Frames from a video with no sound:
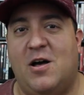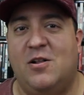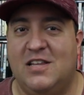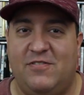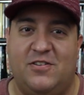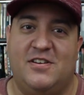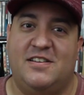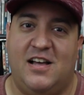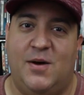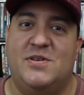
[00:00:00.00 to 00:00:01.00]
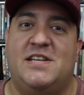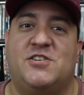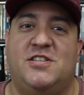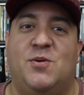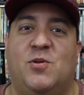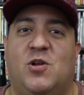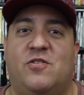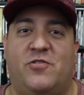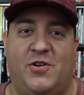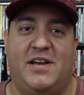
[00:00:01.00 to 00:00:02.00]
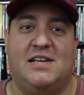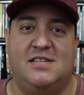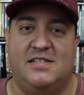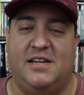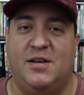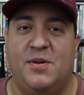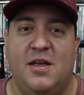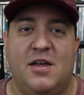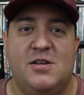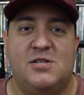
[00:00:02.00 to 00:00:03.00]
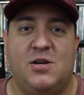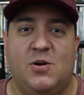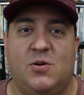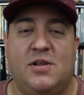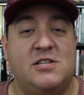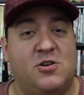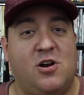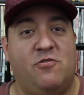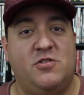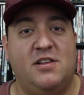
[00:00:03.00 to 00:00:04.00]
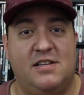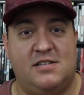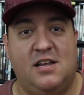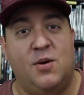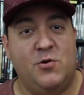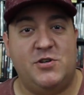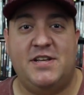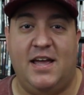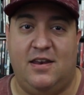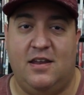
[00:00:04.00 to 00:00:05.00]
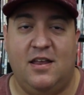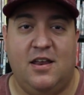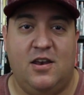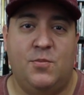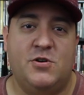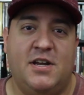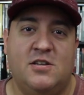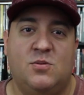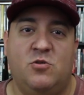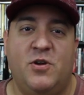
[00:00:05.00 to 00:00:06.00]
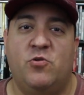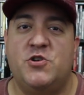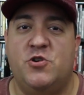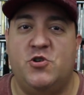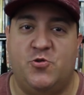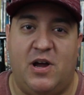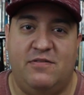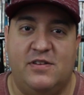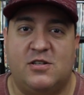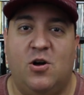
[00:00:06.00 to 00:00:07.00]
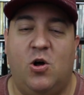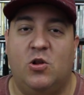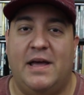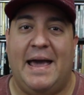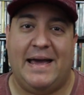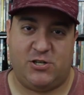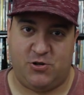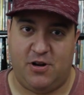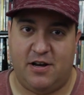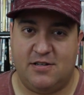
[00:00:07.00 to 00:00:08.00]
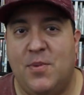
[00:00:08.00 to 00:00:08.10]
I'll leave it in the comment section down below for you guys to see it. So let's start off with the list. Number 10. Number 10 is a movie with Richard Dreyfuss called Astronaut. I